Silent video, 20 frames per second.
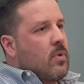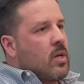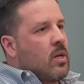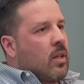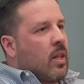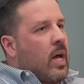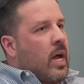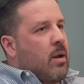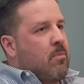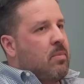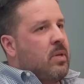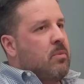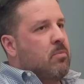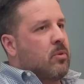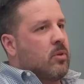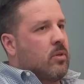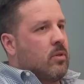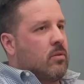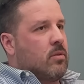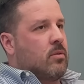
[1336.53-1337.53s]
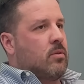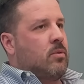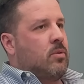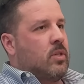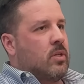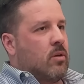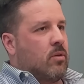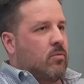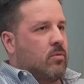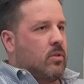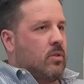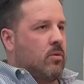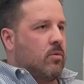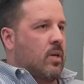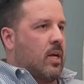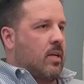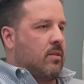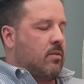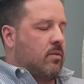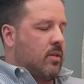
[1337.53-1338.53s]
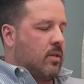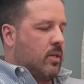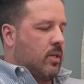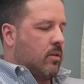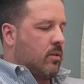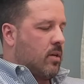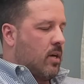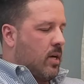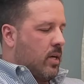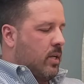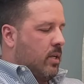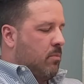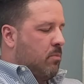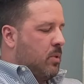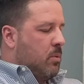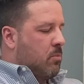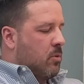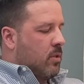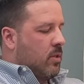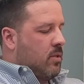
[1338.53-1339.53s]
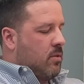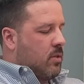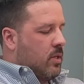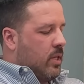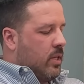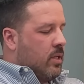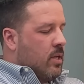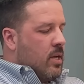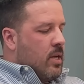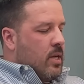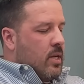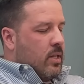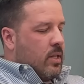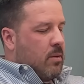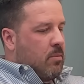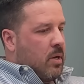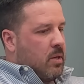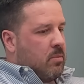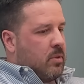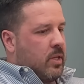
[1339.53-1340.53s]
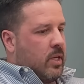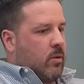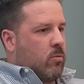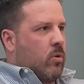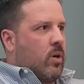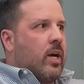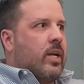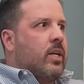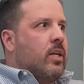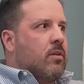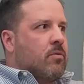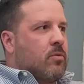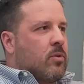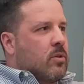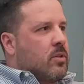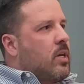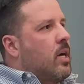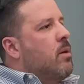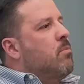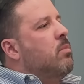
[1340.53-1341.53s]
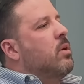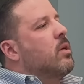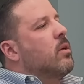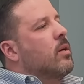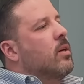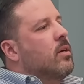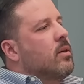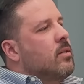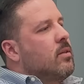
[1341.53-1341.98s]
a lot of people, you and I sitting here talking, people listening, they might be like, well, I need a full-time bill.